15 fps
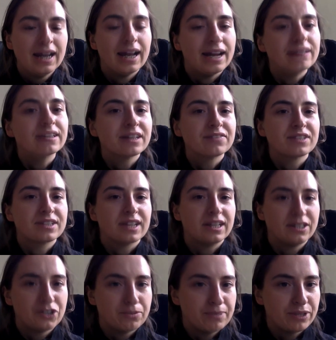and have this
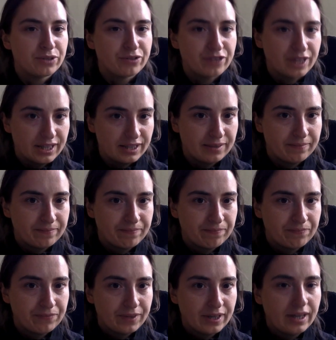allergy menu thing.
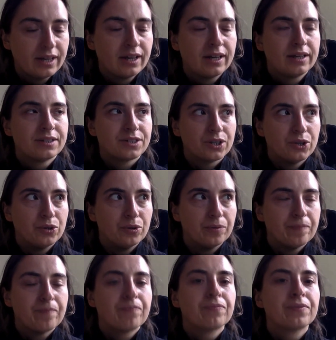So